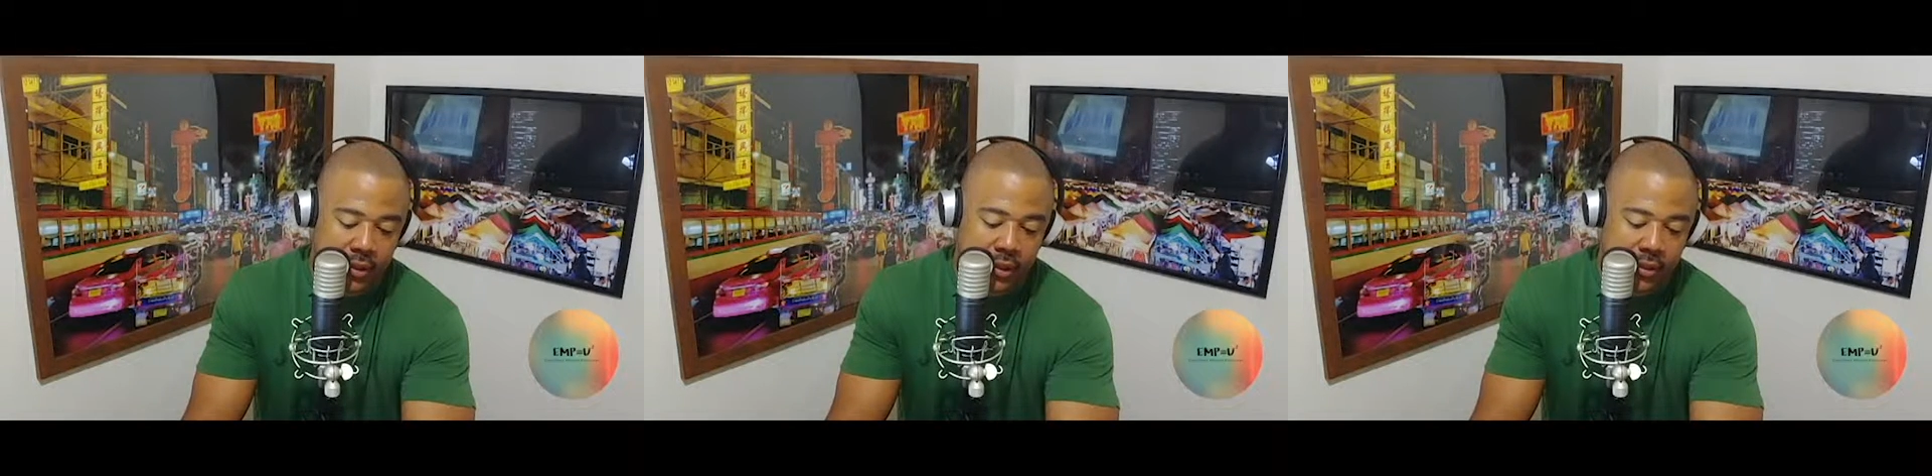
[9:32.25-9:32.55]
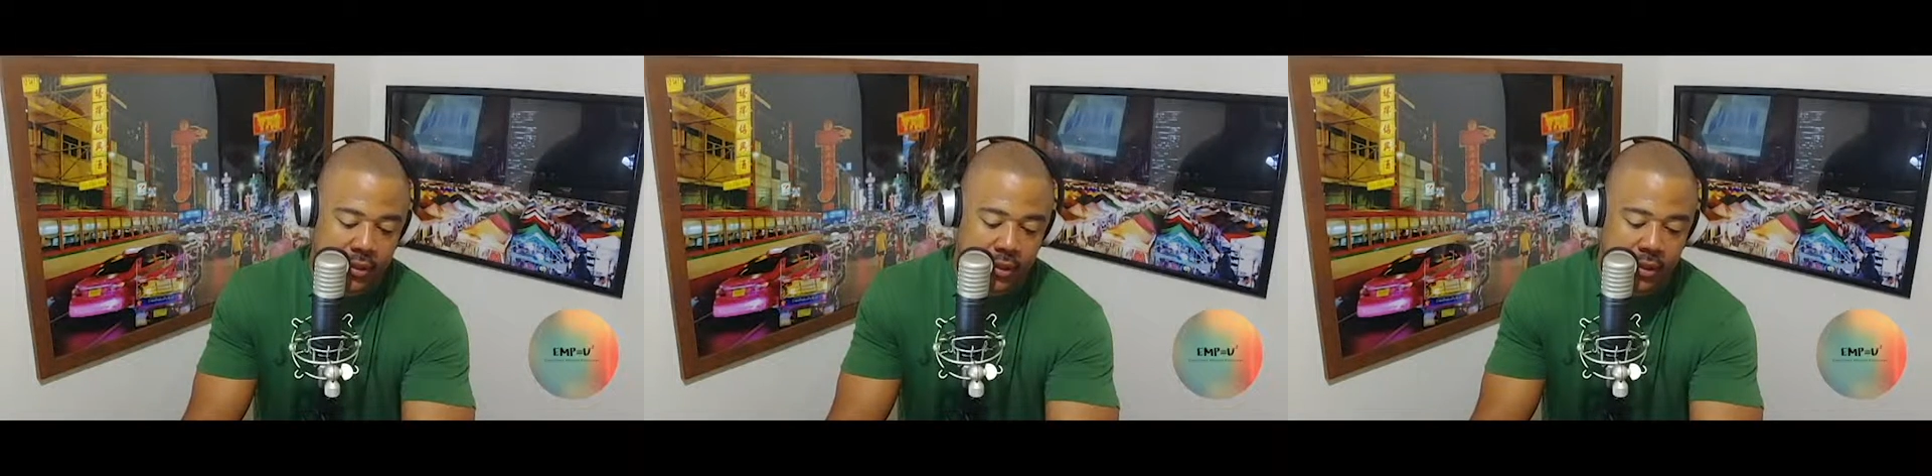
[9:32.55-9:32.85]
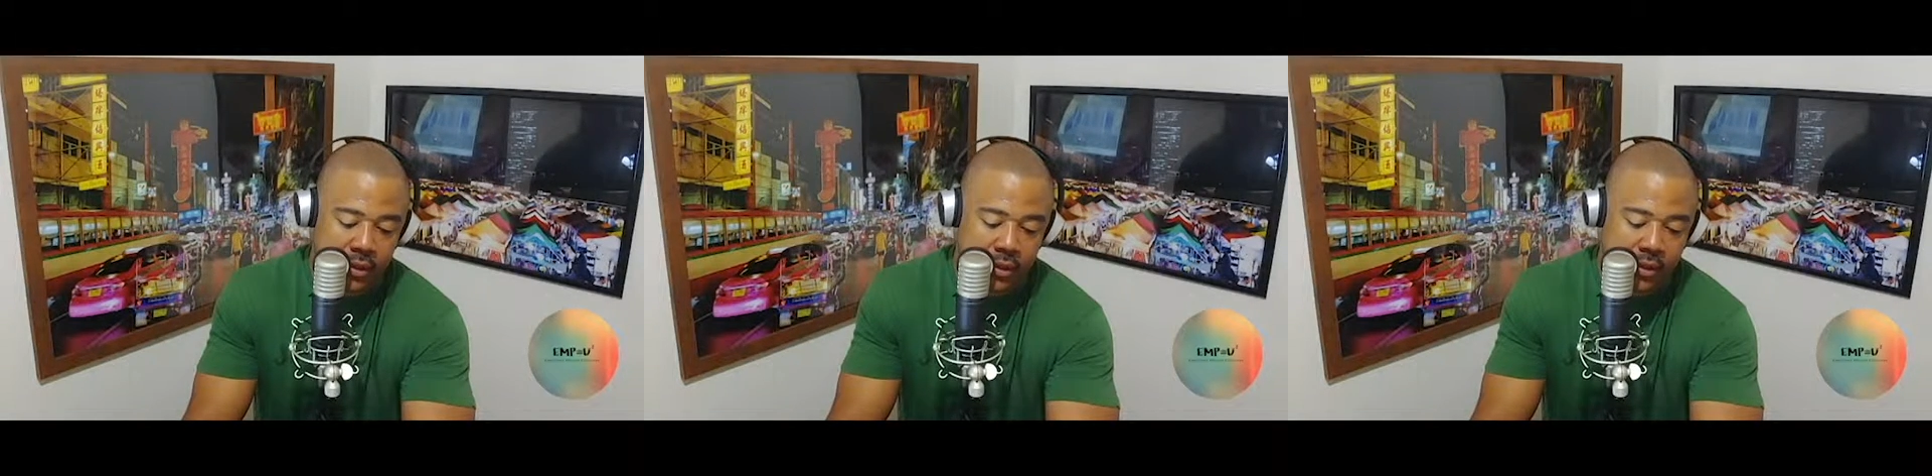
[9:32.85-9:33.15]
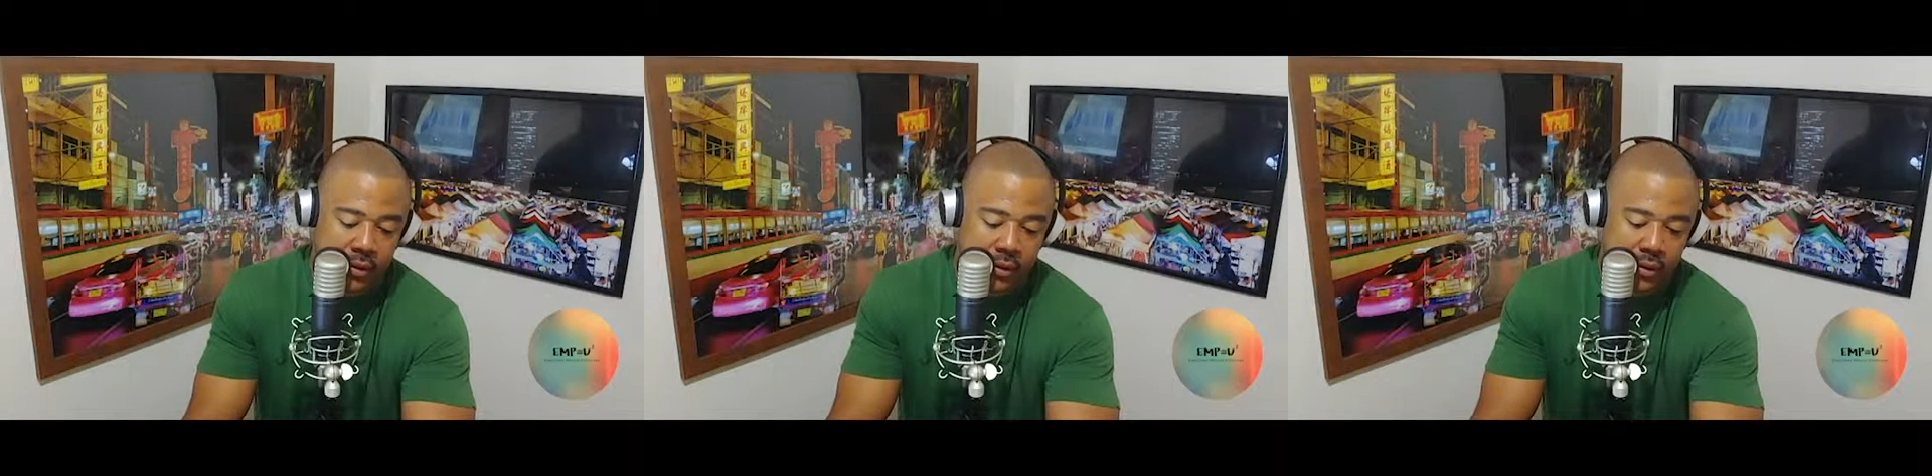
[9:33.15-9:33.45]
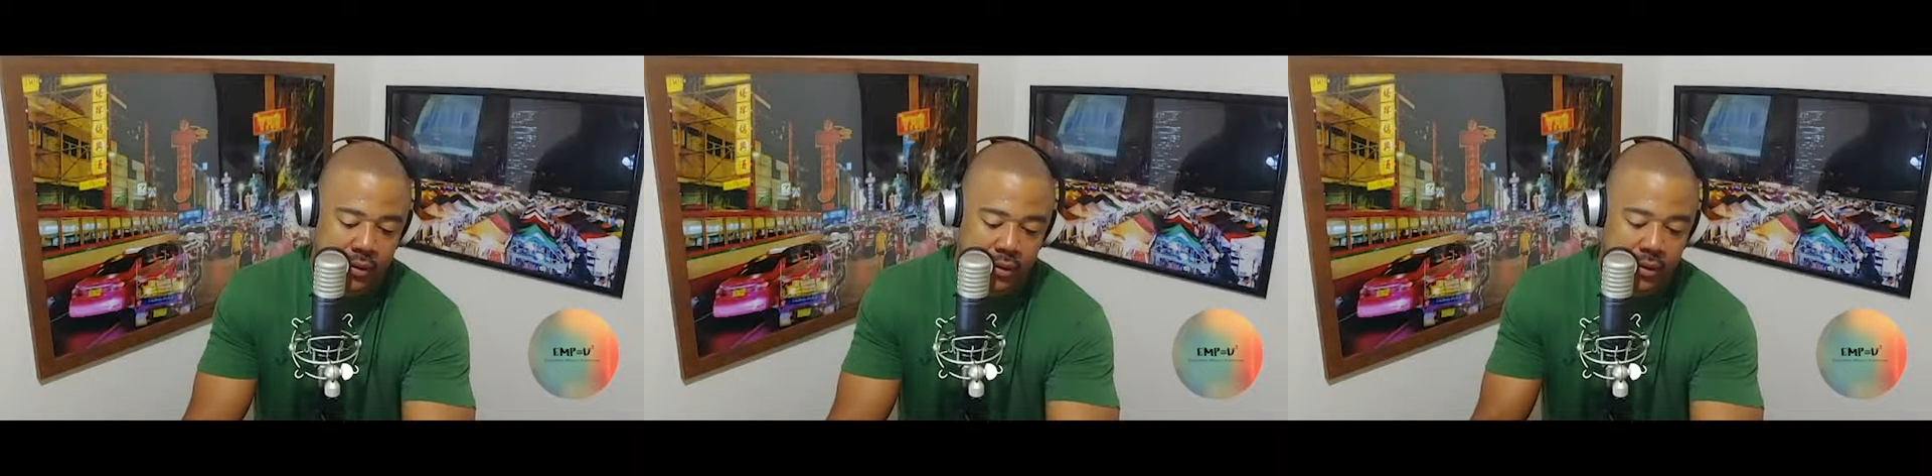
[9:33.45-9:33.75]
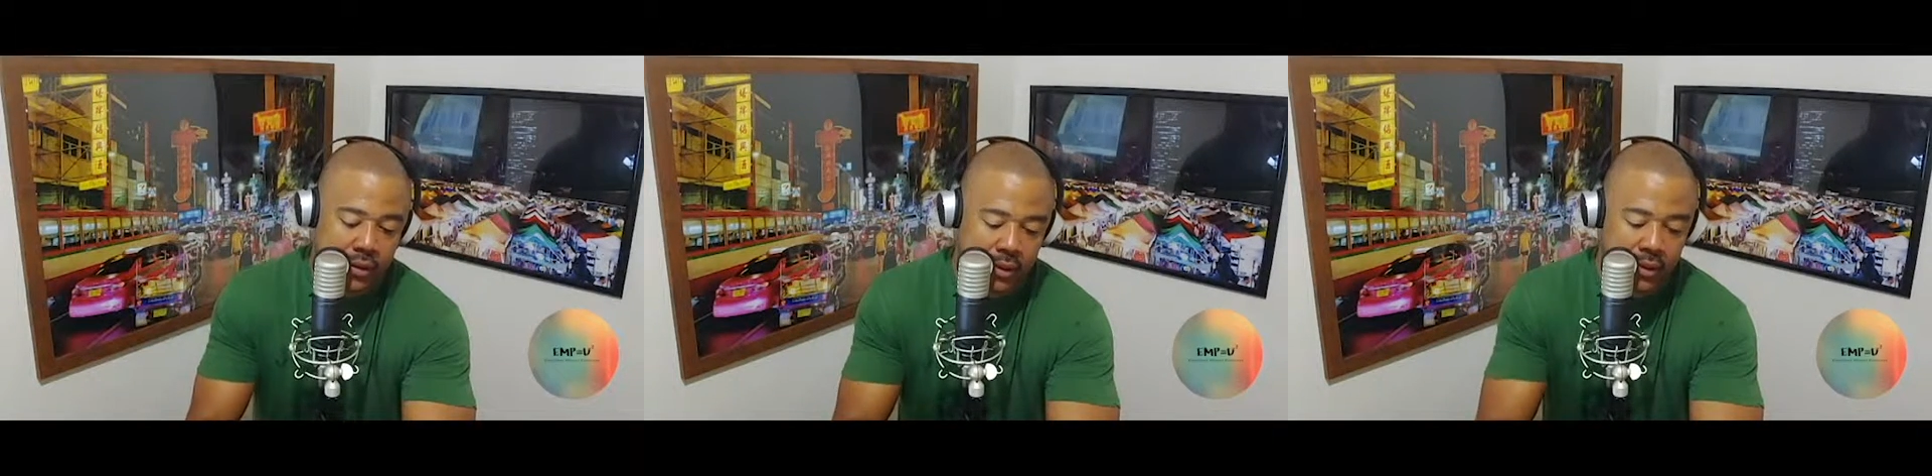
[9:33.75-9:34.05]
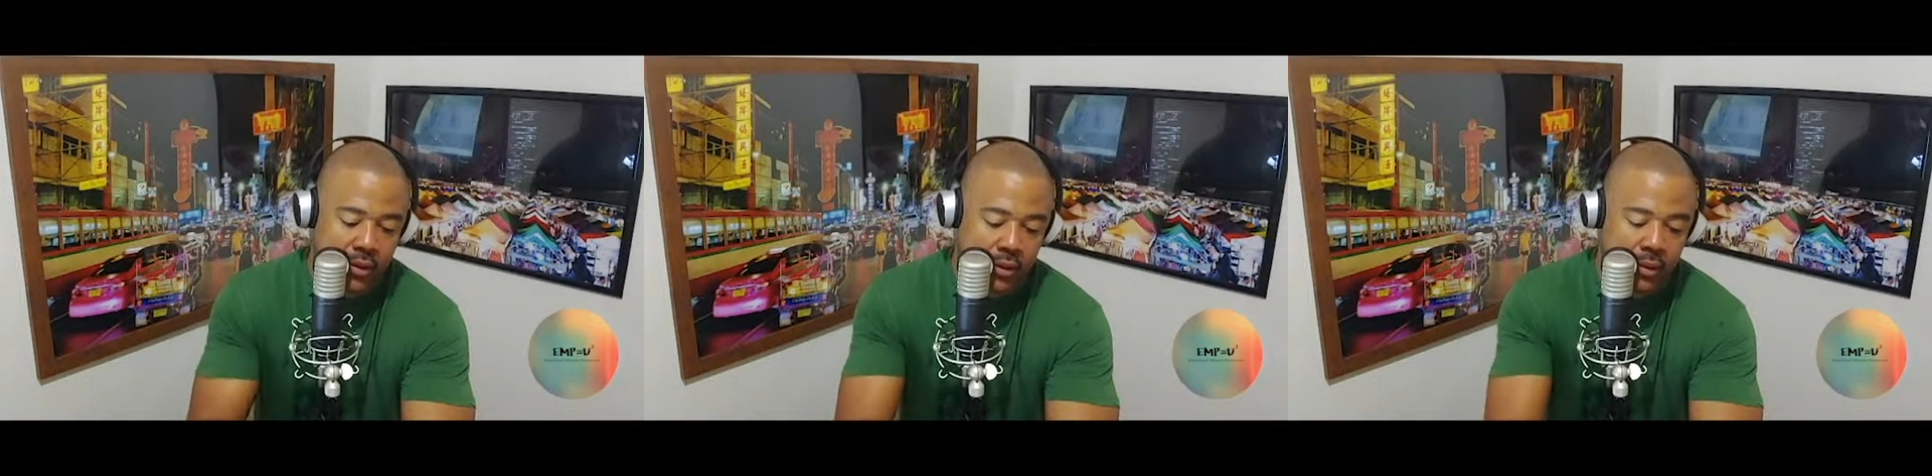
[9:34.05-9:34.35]
And this is
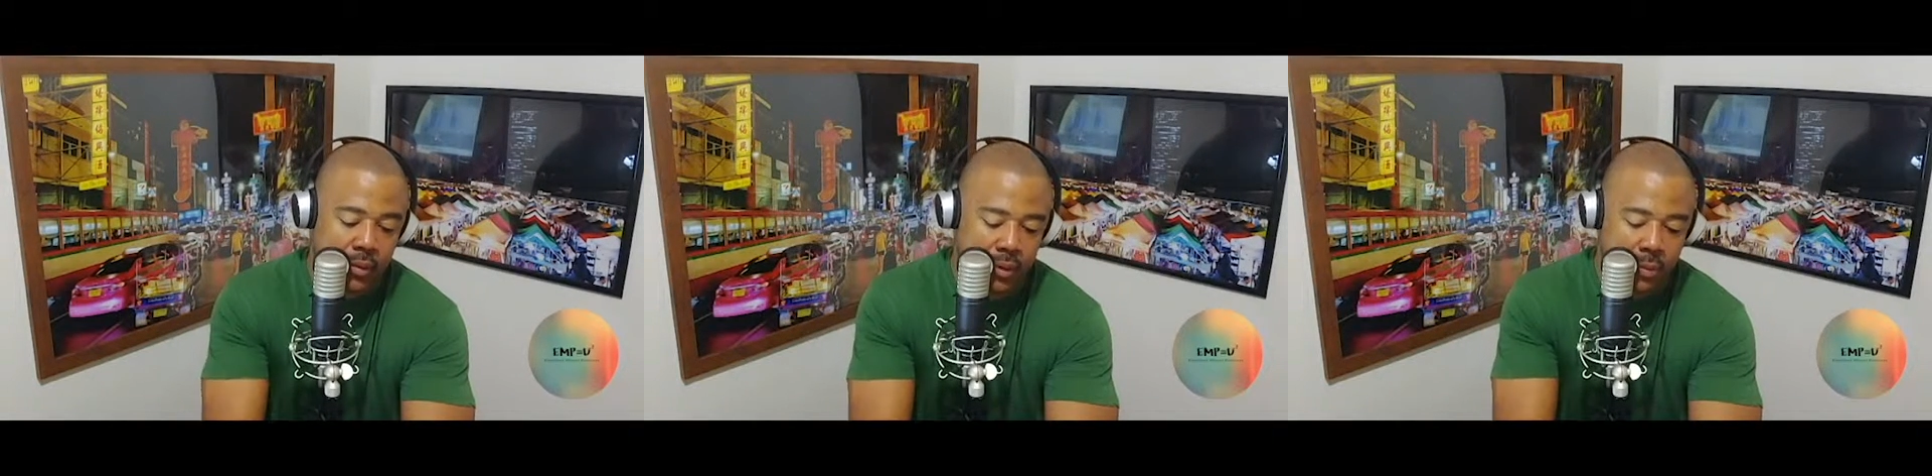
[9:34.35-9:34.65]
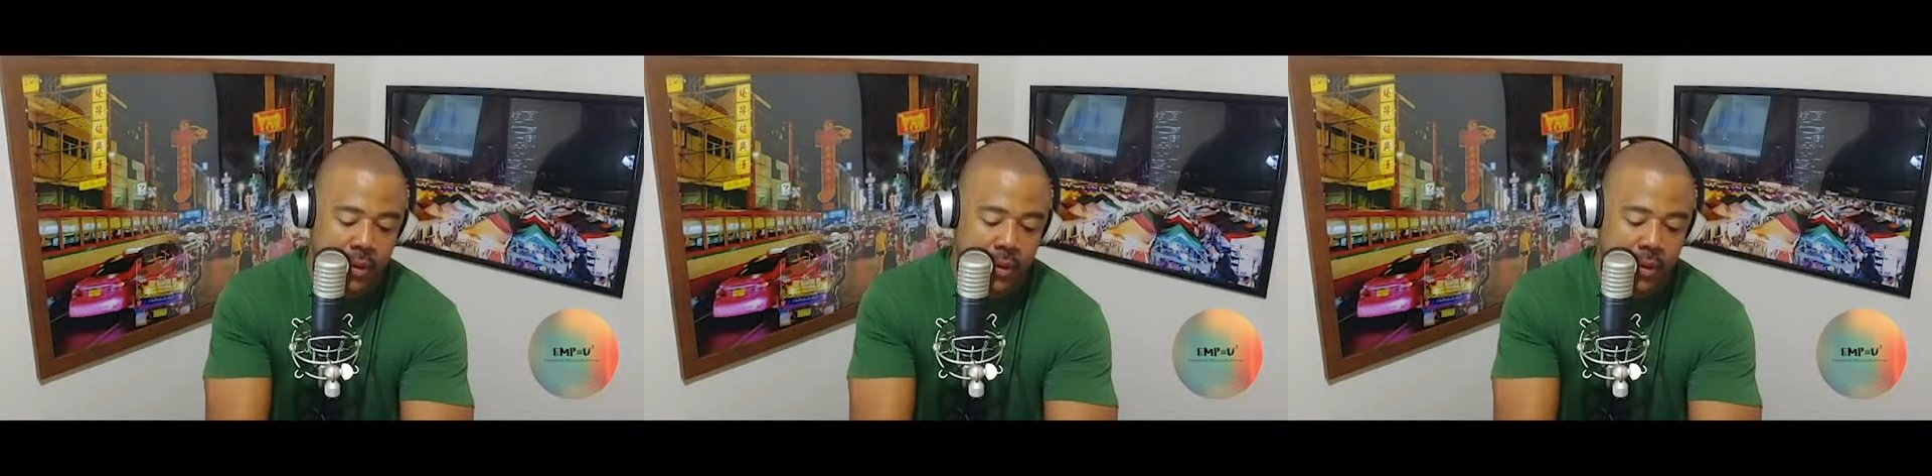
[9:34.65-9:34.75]
the